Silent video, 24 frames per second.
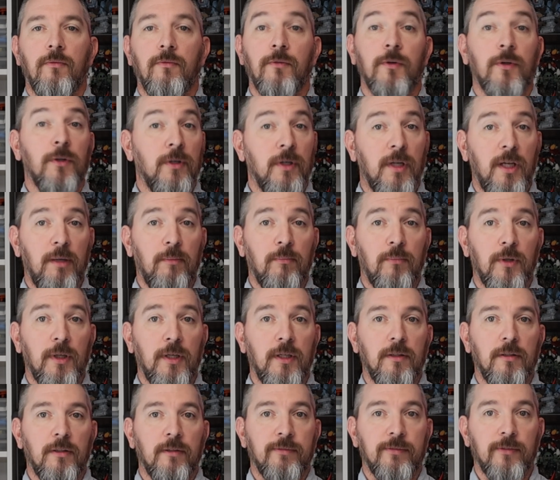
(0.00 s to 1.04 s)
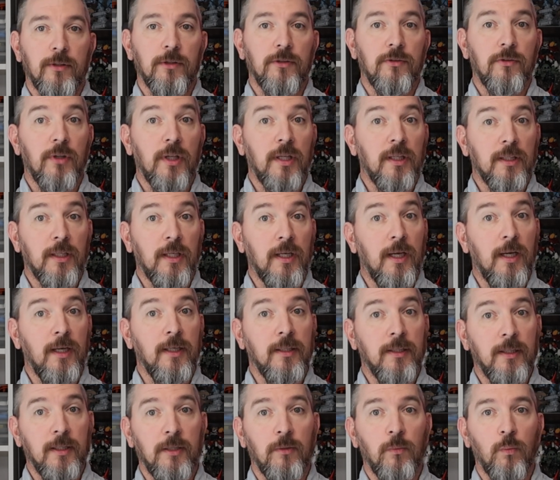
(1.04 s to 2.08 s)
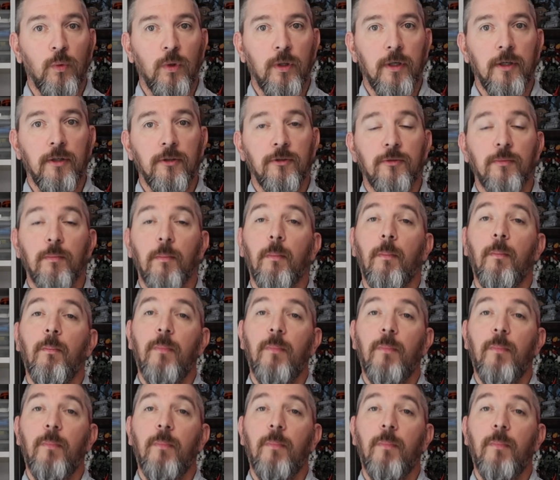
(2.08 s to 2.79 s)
For the nameplate, the first thing that I did was